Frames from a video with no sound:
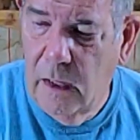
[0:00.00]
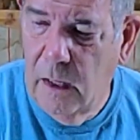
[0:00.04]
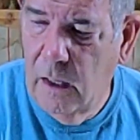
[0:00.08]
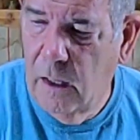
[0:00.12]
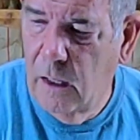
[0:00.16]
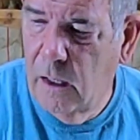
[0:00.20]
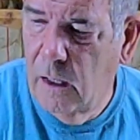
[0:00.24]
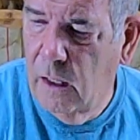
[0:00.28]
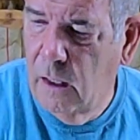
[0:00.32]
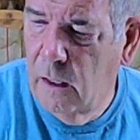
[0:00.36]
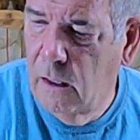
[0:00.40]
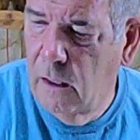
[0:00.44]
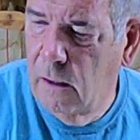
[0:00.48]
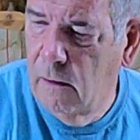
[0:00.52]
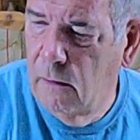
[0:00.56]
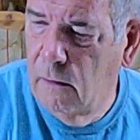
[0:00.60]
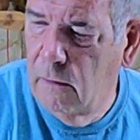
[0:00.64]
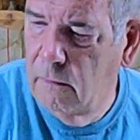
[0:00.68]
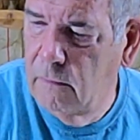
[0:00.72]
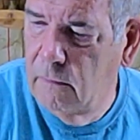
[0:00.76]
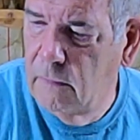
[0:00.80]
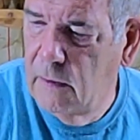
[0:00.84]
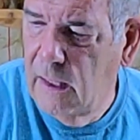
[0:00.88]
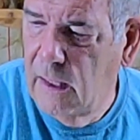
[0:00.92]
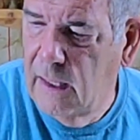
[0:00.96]

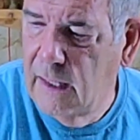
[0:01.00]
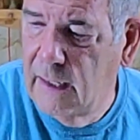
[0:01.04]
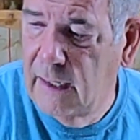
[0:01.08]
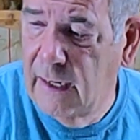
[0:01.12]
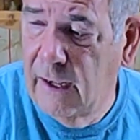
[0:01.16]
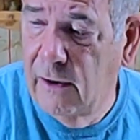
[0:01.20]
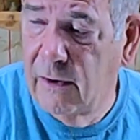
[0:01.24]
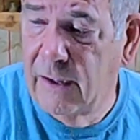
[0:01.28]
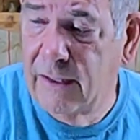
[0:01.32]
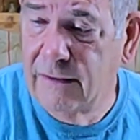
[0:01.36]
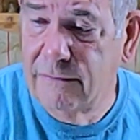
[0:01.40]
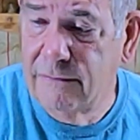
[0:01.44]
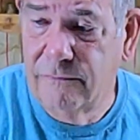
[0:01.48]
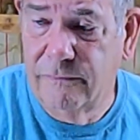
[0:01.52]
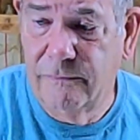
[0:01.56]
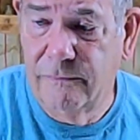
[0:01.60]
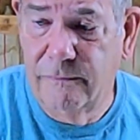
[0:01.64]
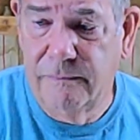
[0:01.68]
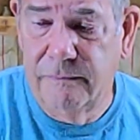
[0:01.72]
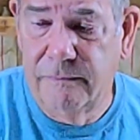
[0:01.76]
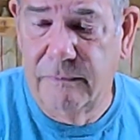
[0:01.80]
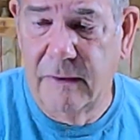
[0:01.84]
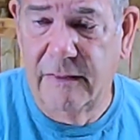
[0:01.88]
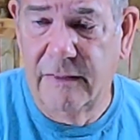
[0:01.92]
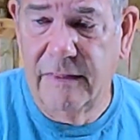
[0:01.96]
And now I
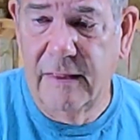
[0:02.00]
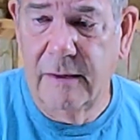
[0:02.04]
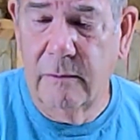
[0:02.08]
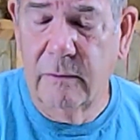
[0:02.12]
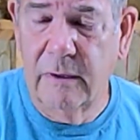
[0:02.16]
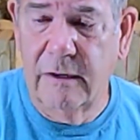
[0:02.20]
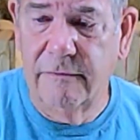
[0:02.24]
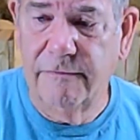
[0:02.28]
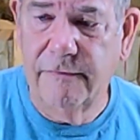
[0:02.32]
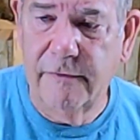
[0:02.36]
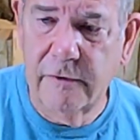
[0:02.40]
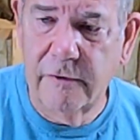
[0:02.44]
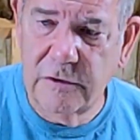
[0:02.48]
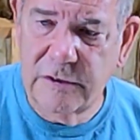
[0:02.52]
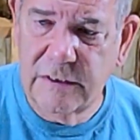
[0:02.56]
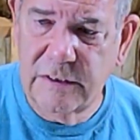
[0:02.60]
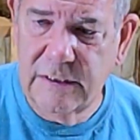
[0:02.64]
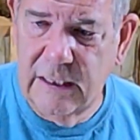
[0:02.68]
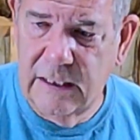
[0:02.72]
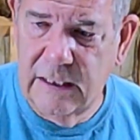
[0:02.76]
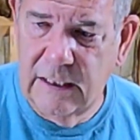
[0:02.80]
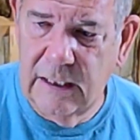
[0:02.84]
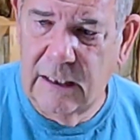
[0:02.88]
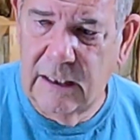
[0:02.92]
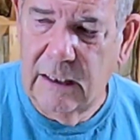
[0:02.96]
think when I first
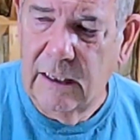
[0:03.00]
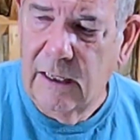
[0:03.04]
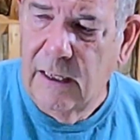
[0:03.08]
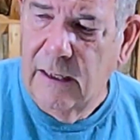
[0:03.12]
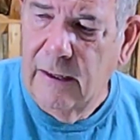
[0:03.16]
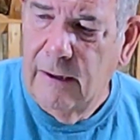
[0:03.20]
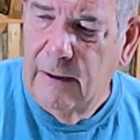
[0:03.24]
did it,